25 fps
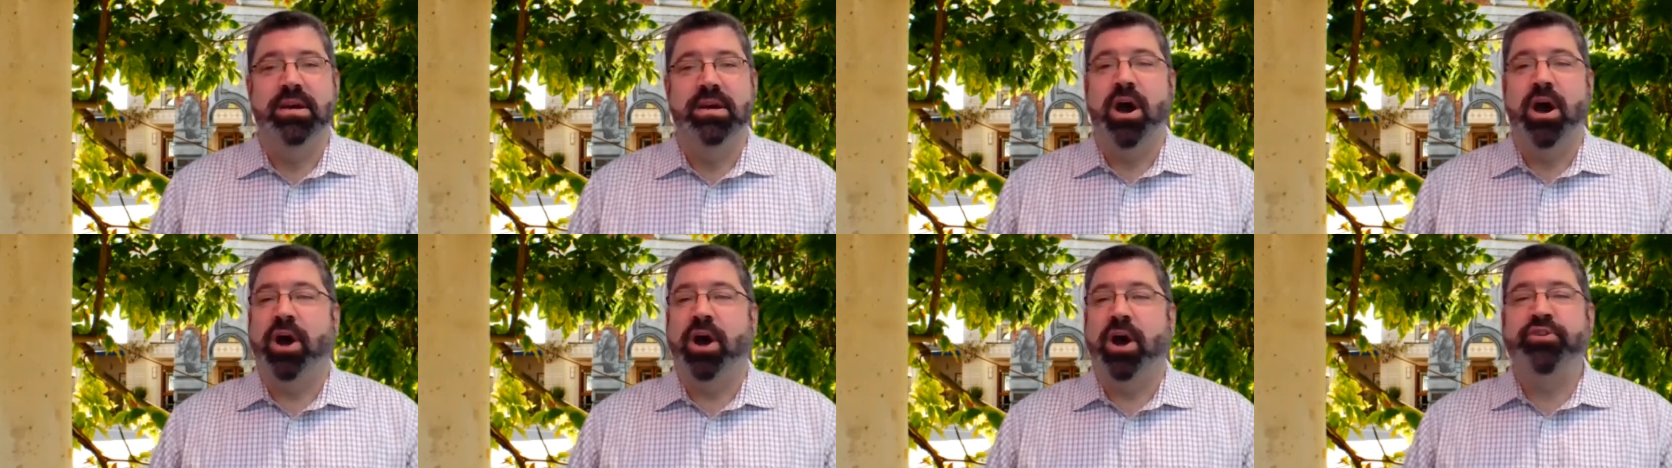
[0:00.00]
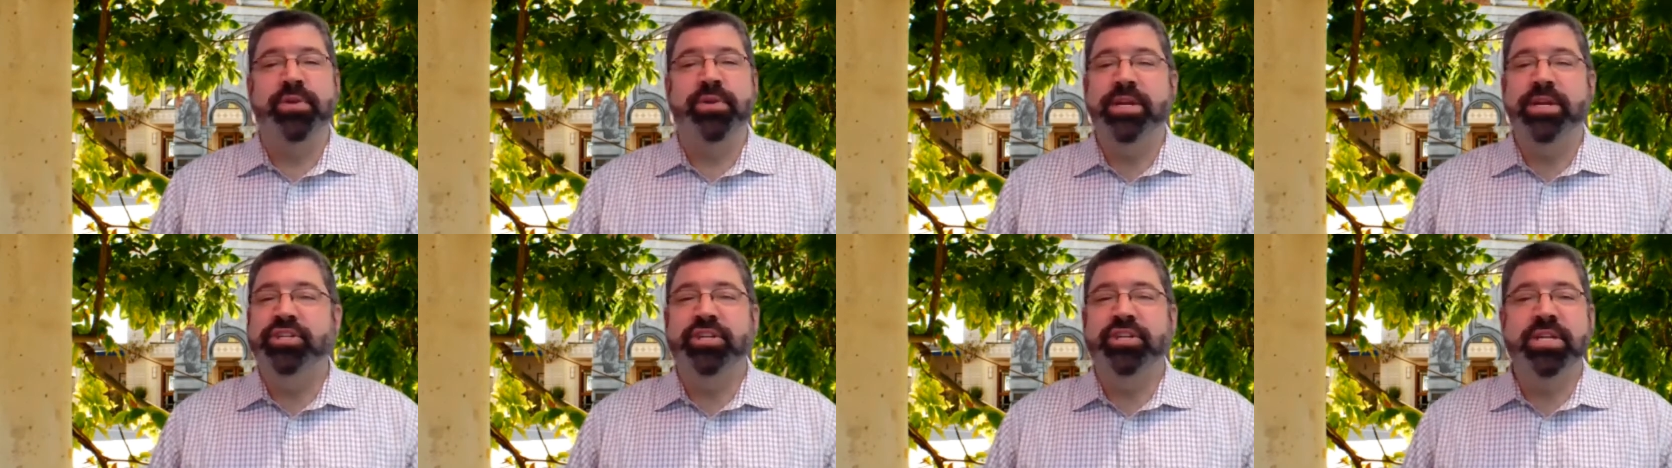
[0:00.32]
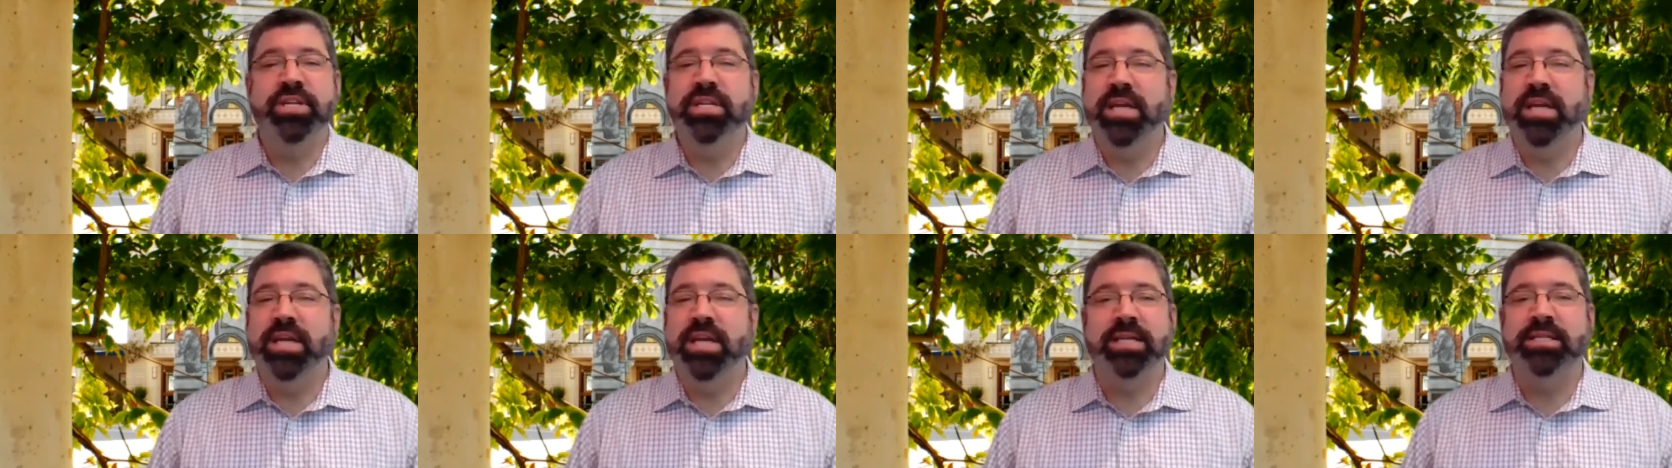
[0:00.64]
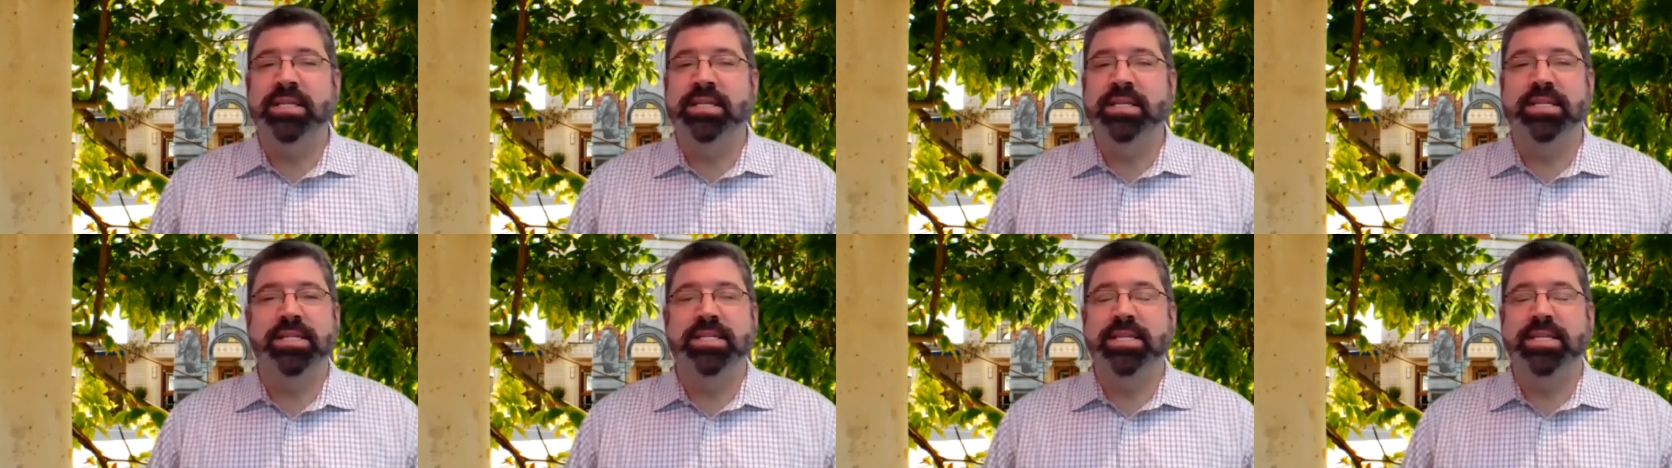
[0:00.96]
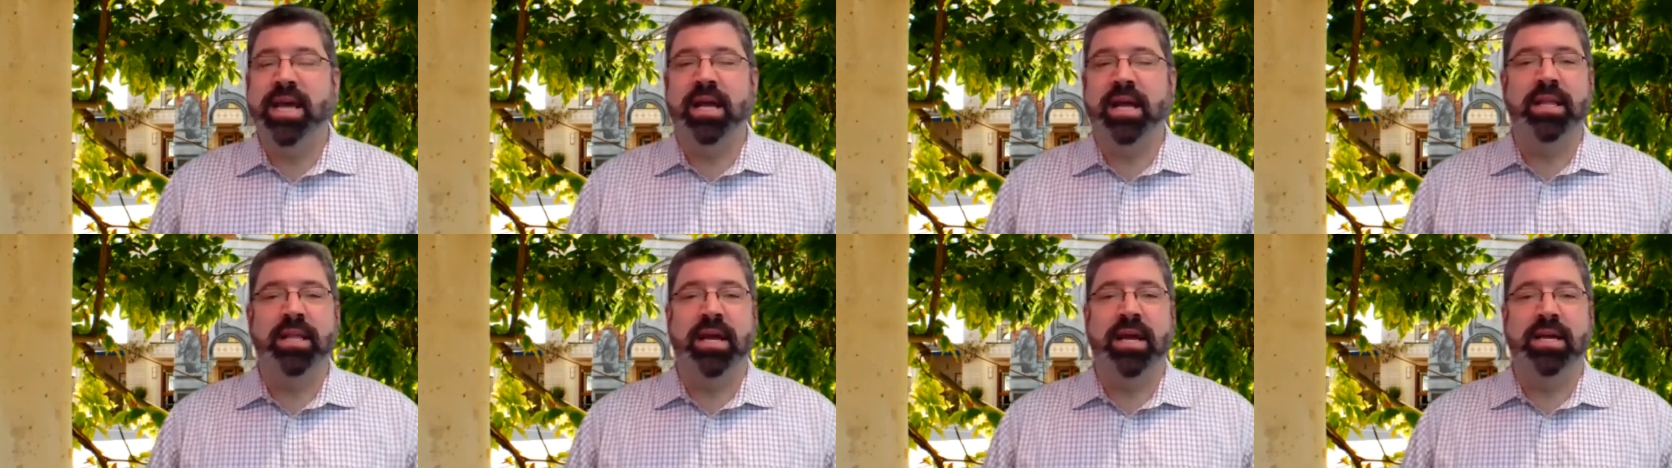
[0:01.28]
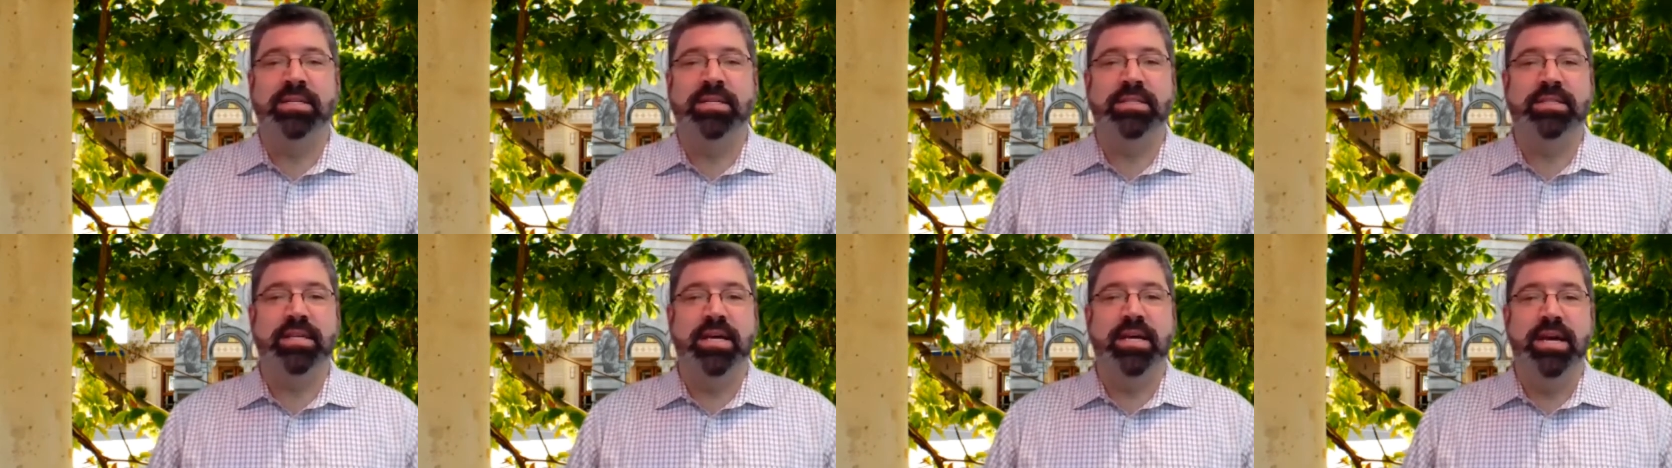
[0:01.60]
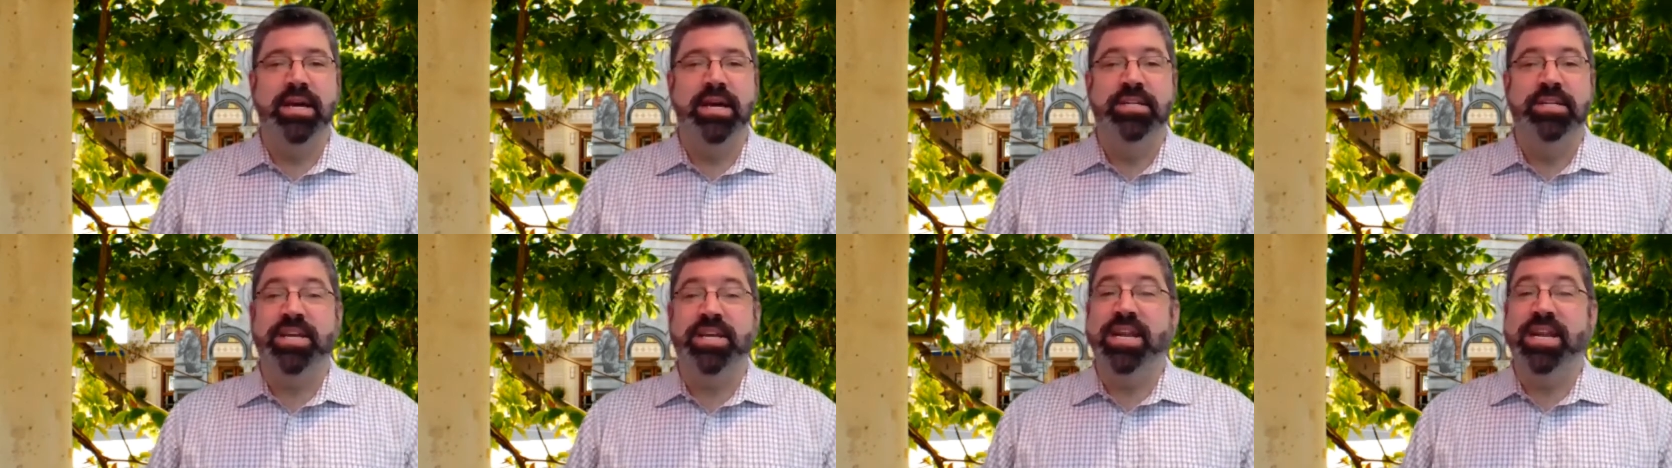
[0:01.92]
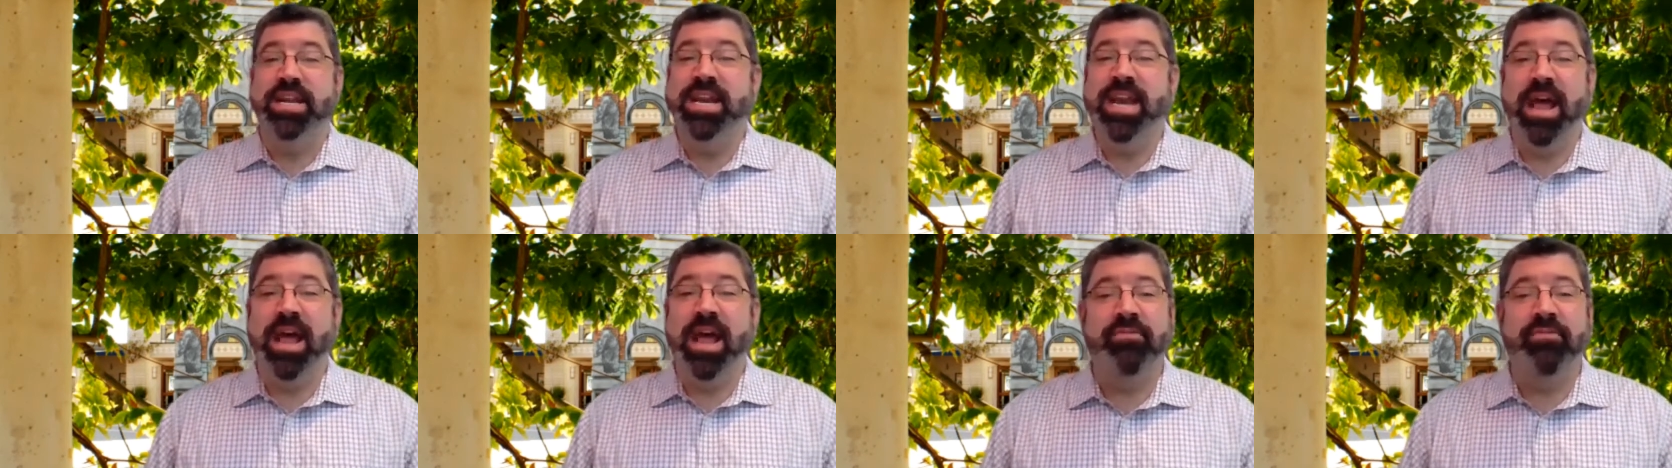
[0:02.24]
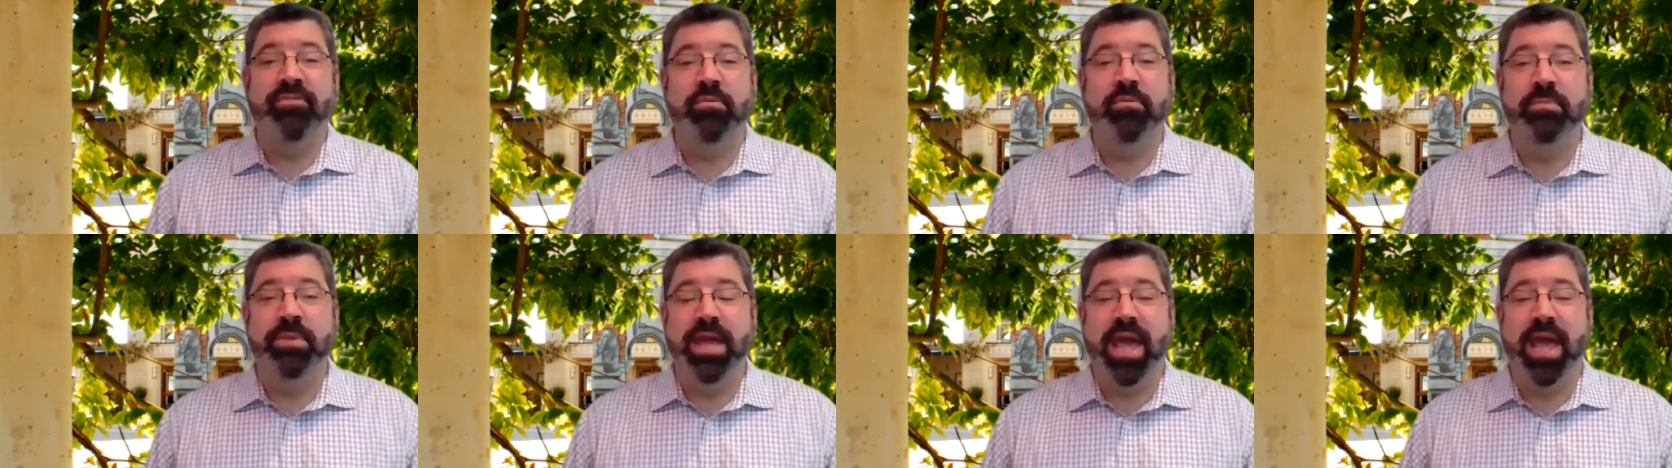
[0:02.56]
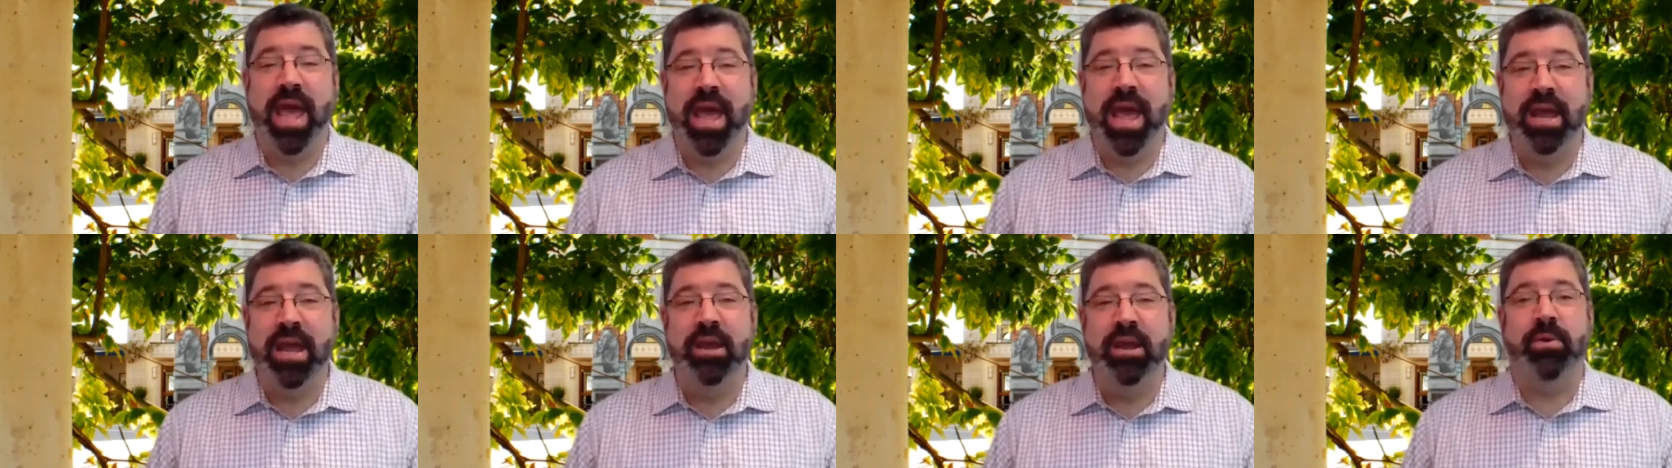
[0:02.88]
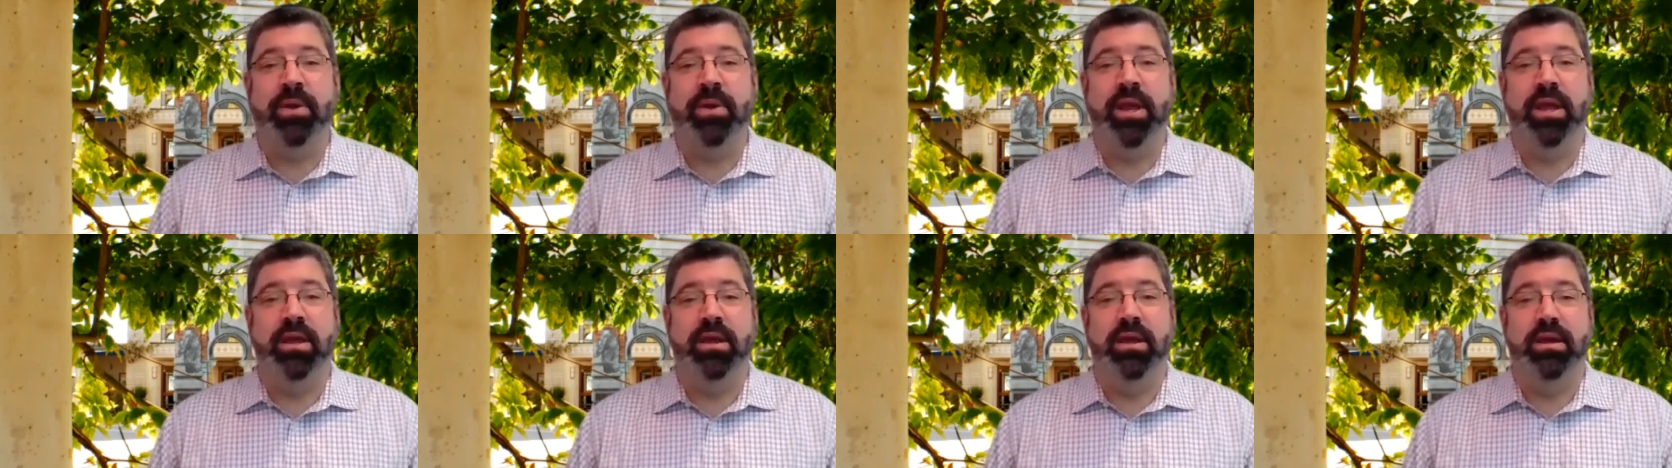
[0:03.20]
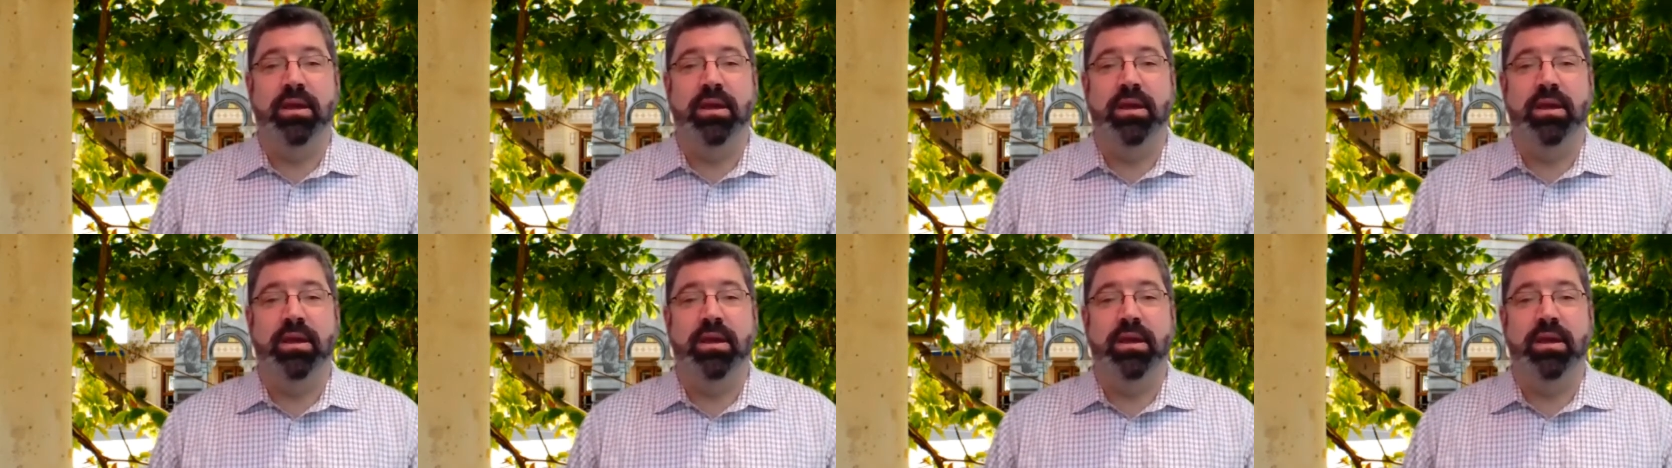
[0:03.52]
Our tradition doesn't tell us to never be angry.